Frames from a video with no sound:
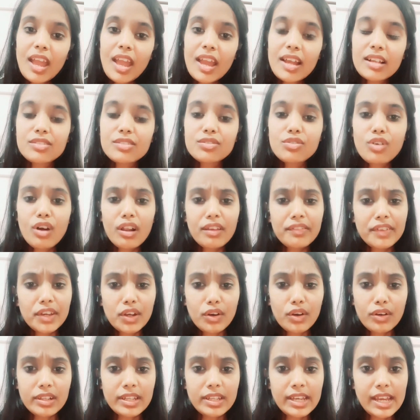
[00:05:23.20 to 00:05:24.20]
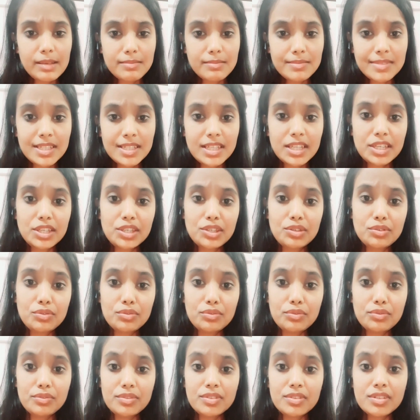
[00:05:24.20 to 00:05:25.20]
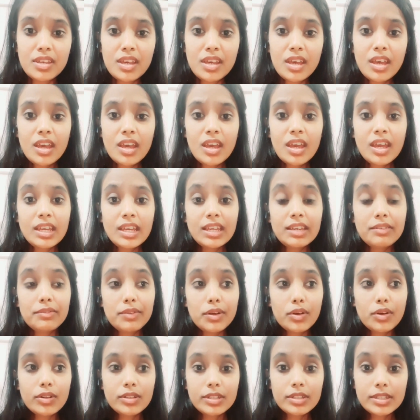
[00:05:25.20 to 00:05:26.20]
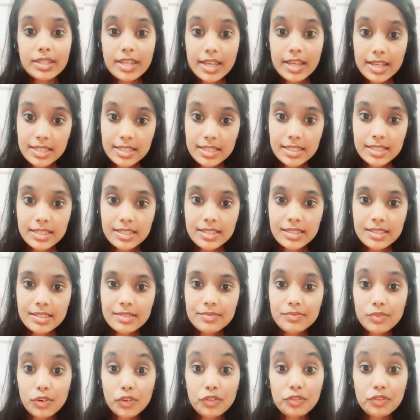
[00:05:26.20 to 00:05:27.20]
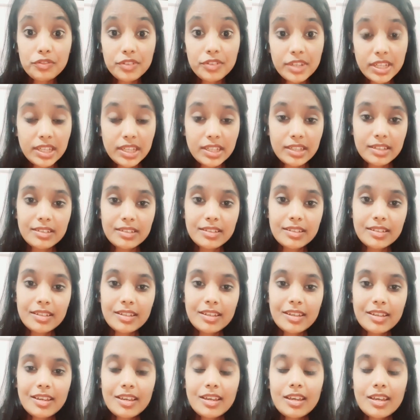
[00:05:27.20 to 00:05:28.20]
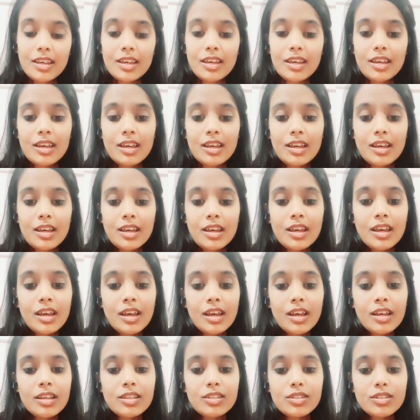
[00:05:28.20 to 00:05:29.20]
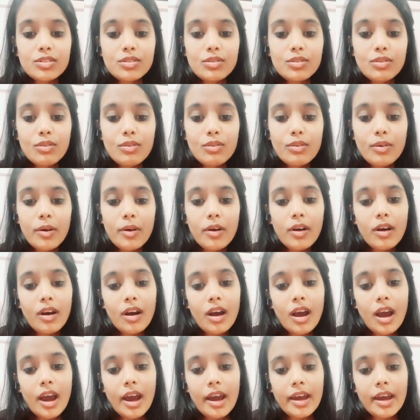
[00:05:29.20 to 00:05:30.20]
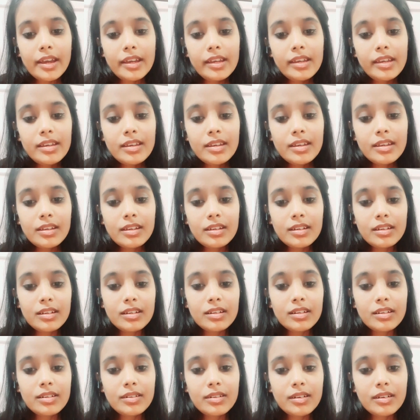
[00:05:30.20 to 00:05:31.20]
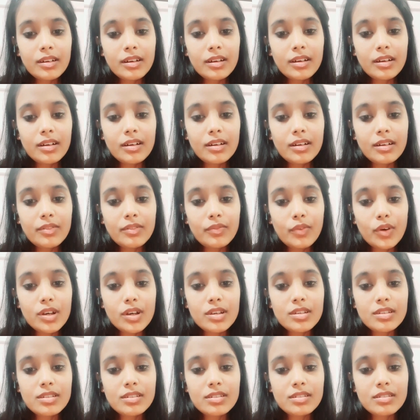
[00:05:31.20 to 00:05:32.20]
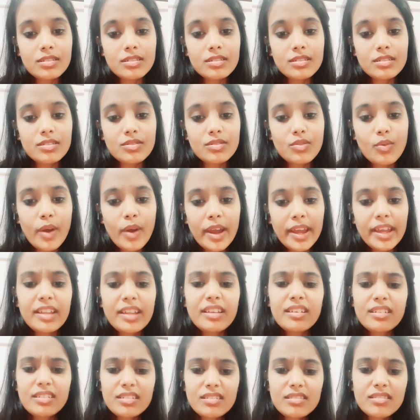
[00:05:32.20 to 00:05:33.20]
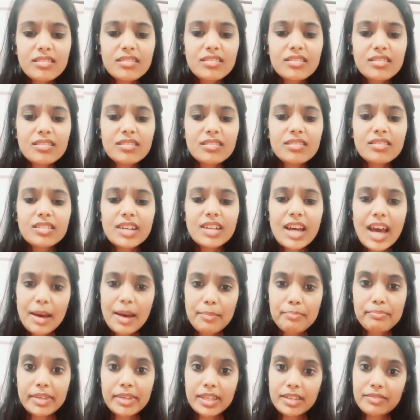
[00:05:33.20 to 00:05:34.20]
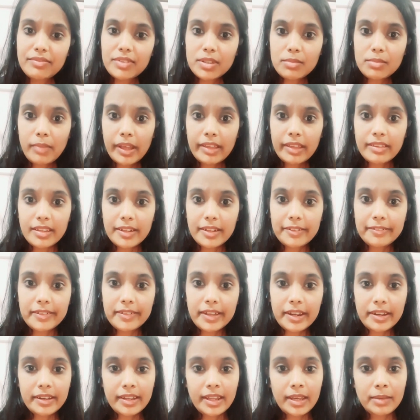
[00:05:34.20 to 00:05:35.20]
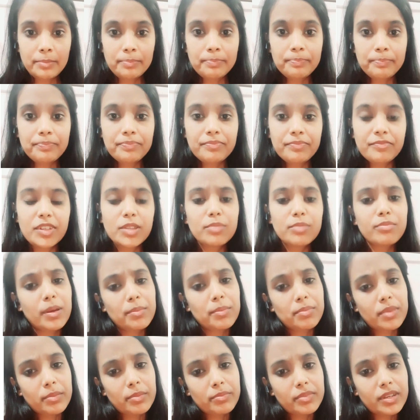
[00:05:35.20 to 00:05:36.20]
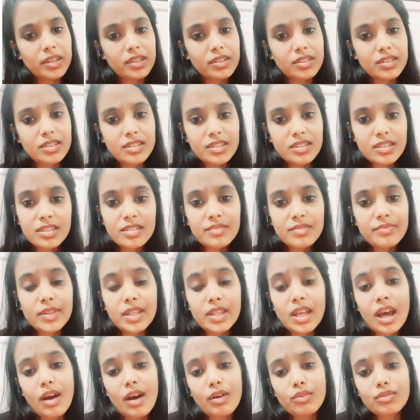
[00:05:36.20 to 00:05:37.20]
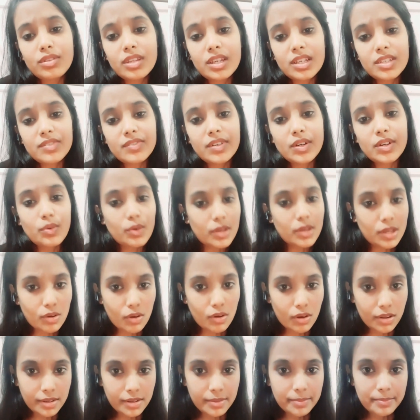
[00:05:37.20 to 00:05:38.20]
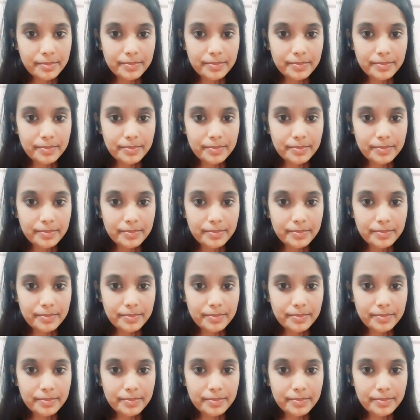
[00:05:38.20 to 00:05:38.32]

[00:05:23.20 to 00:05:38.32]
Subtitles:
and solving all the MCQs, giving all the tests for free. So I was quite happy with myself that time, with my preparations, with how things were going on.